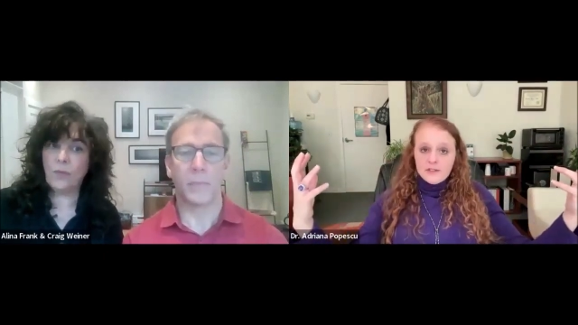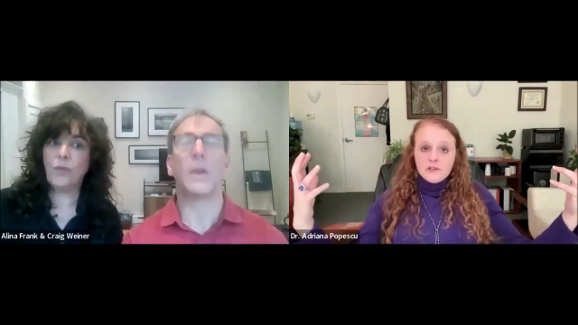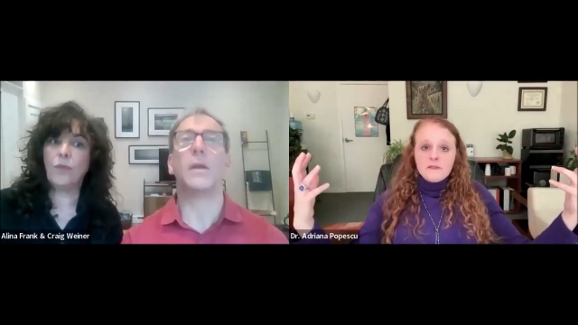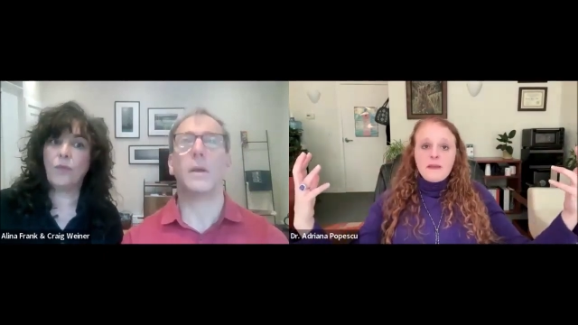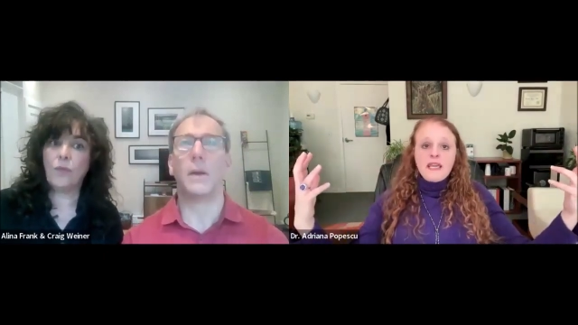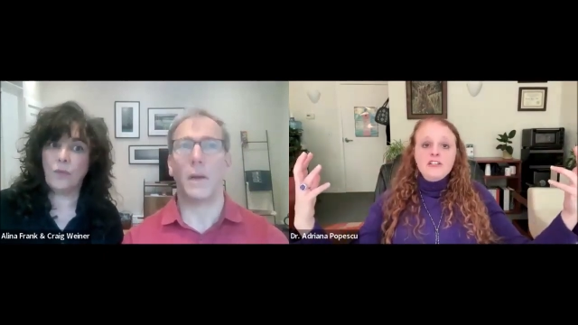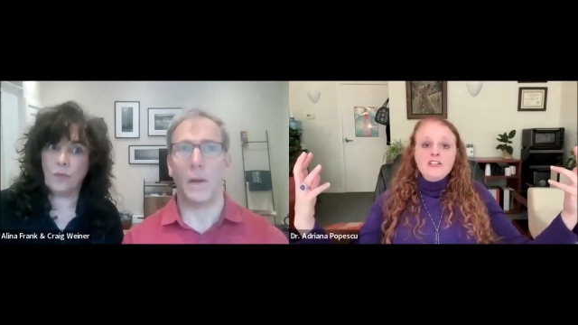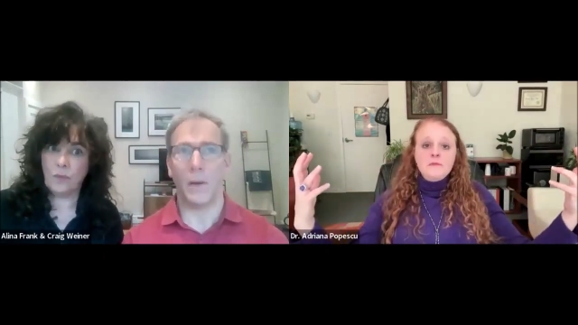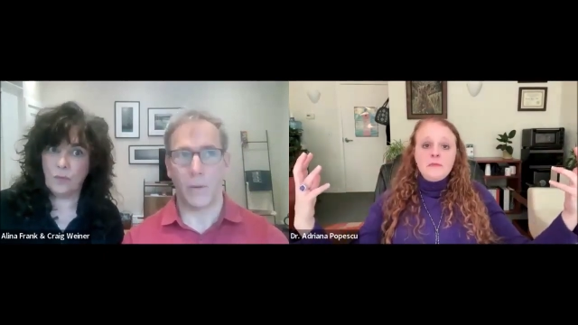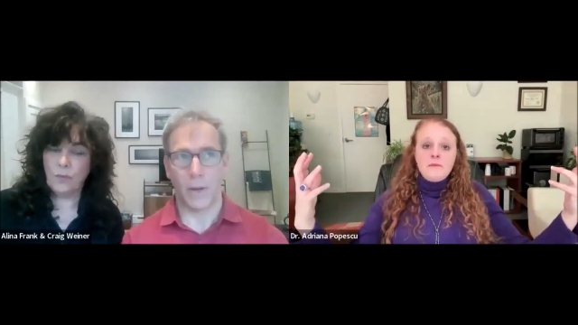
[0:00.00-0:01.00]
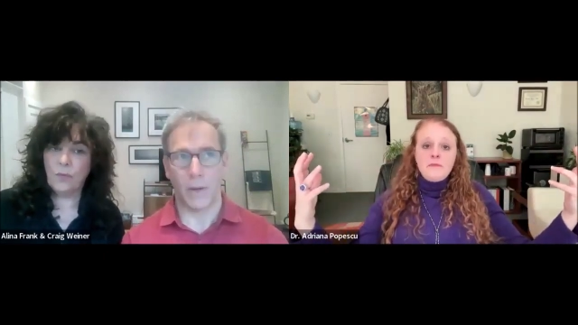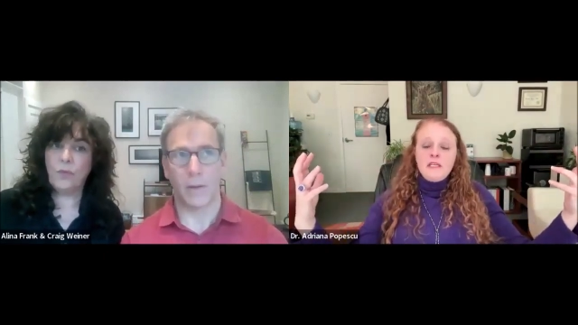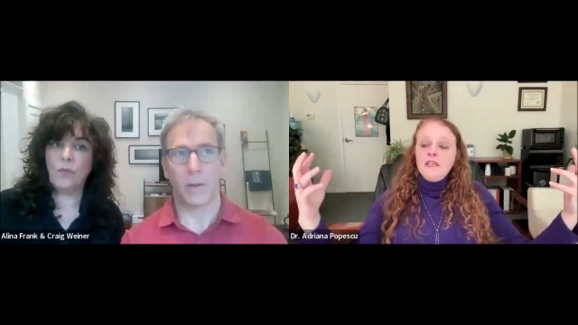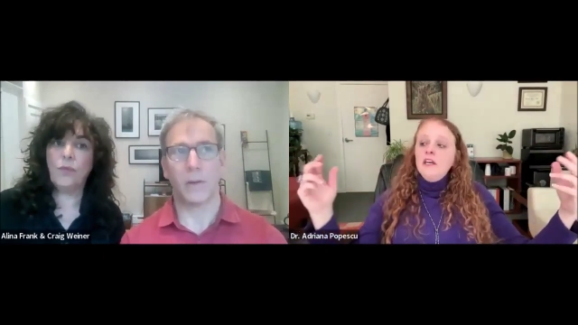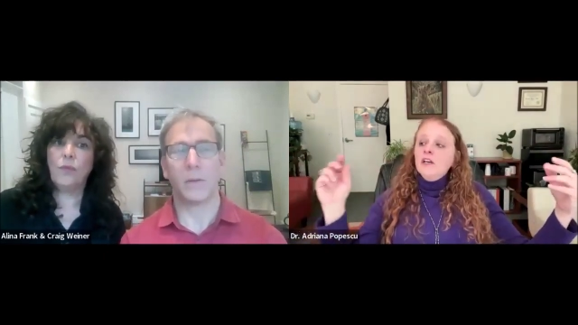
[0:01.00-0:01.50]
Speaker 1: So expansion might
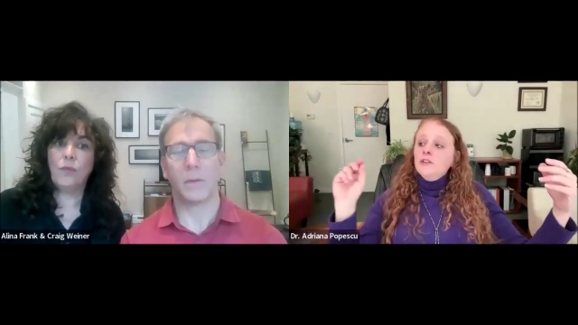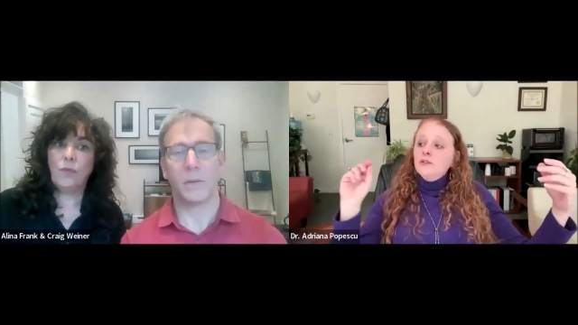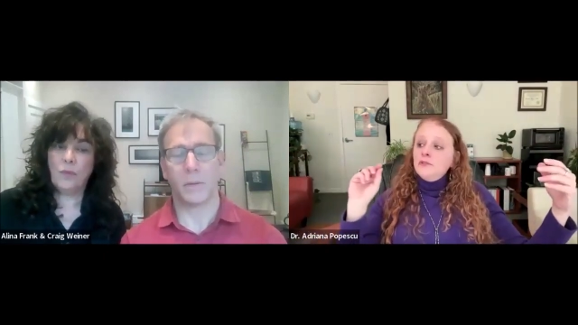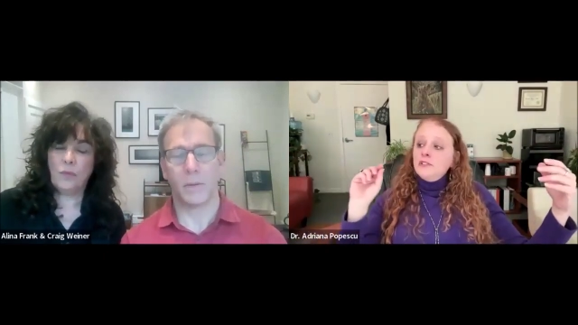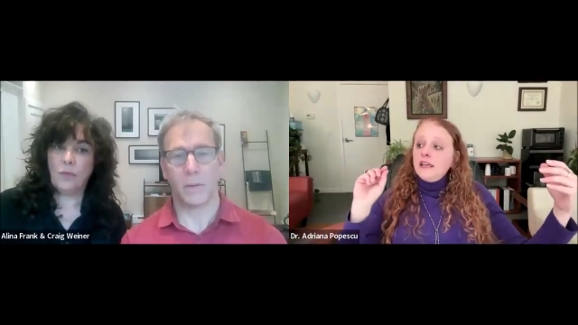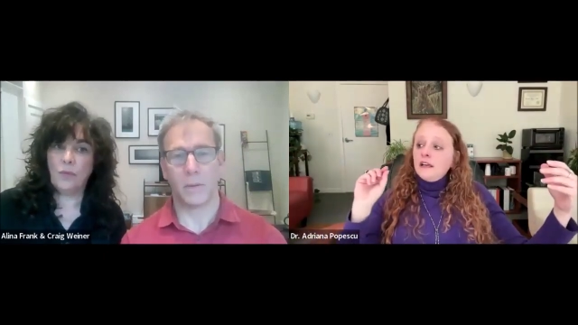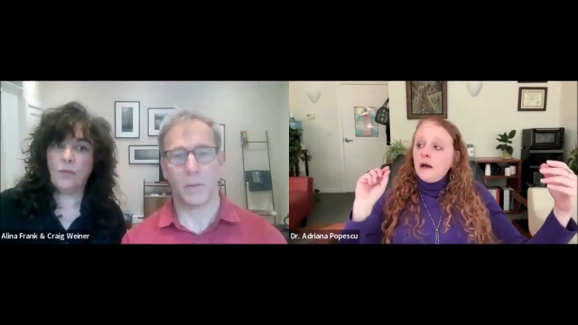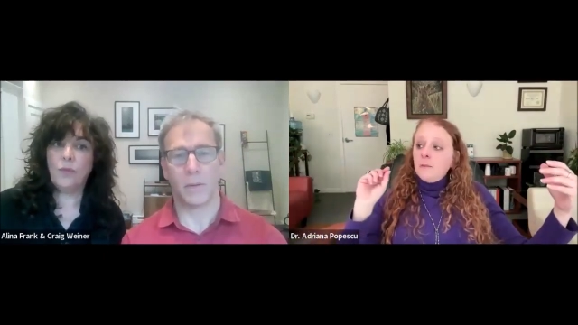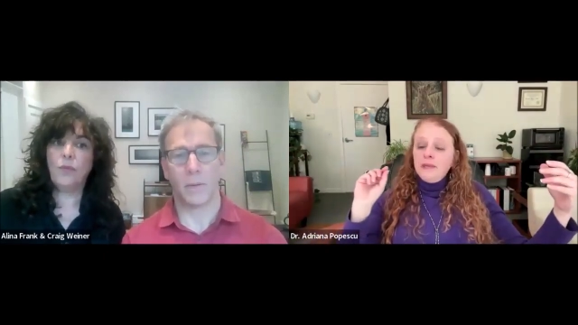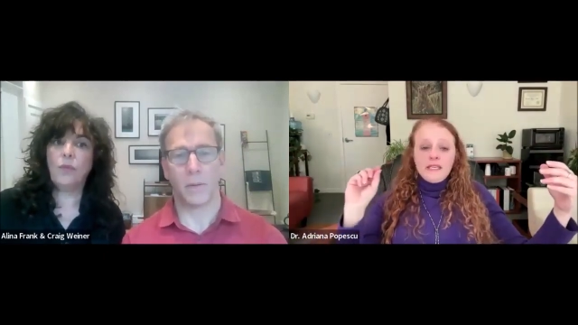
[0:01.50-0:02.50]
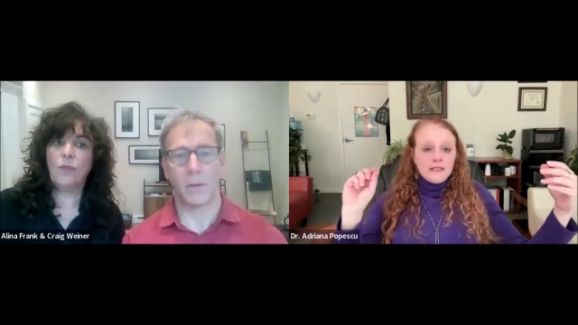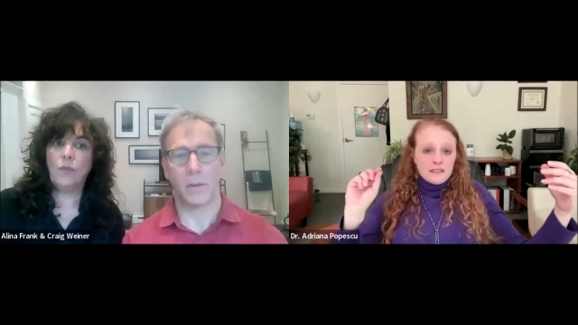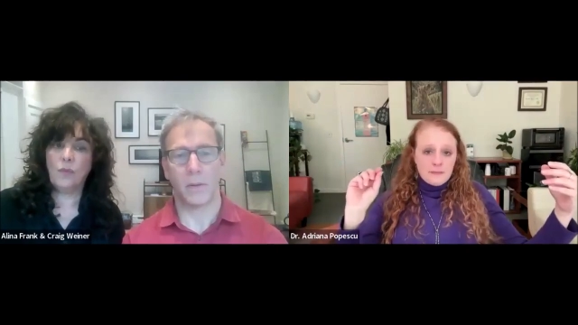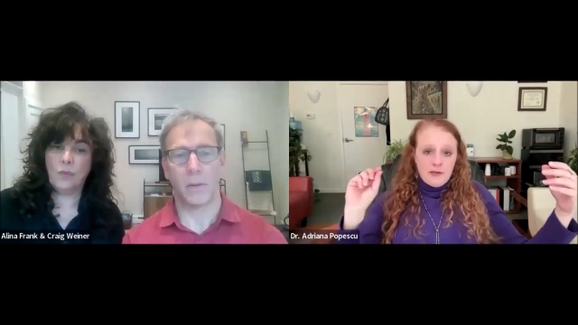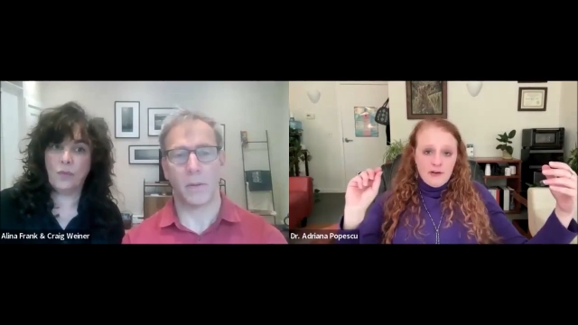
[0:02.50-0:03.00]
be you take a peak
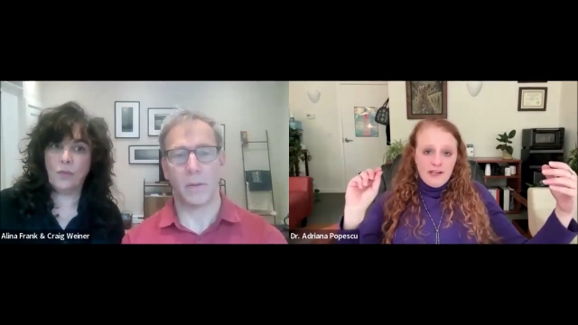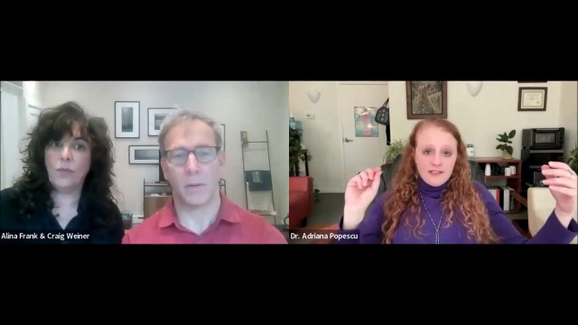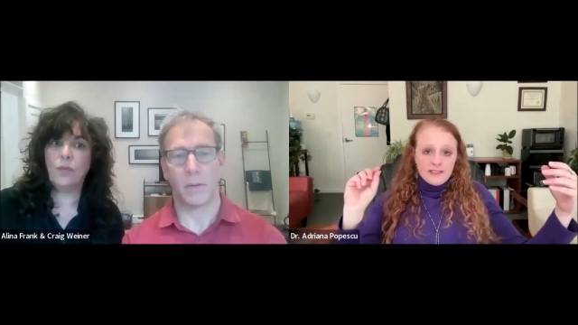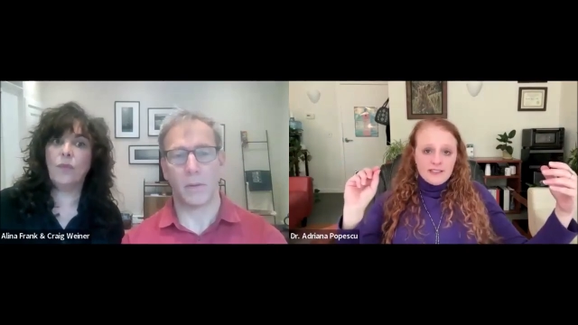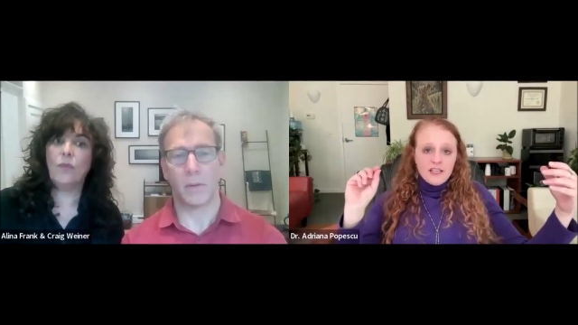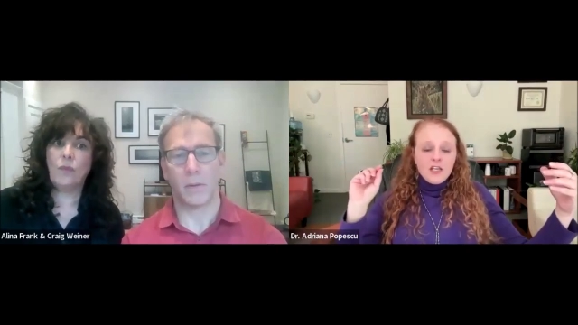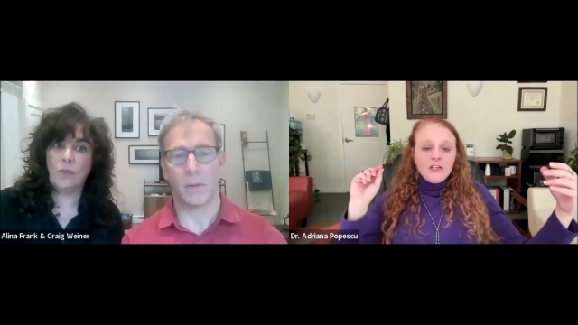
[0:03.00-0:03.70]
experience,